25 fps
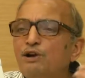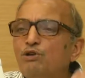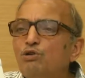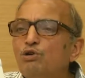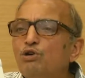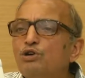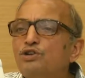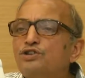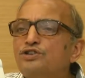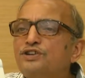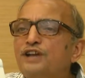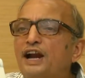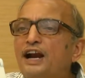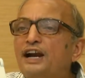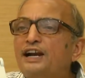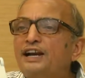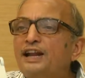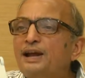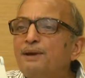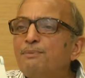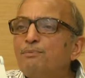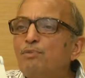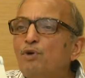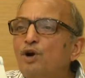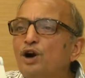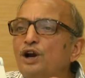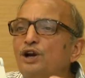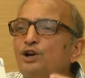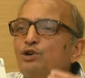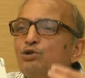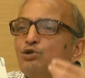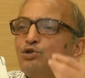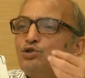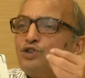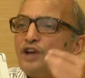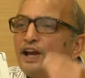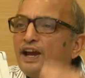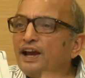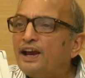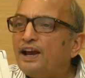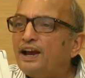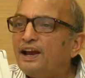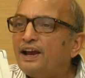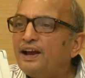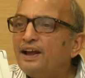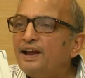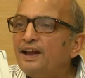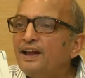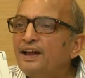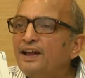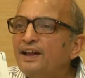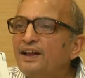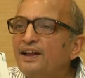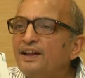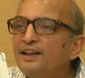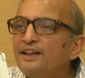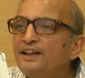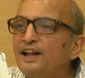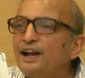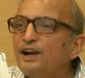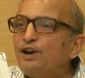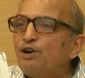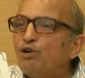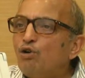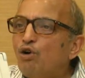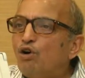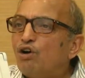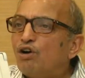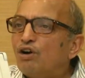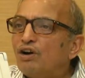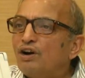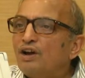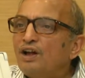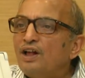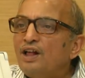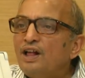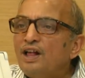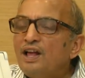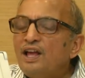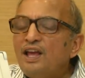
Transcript: good starting point to say that, look,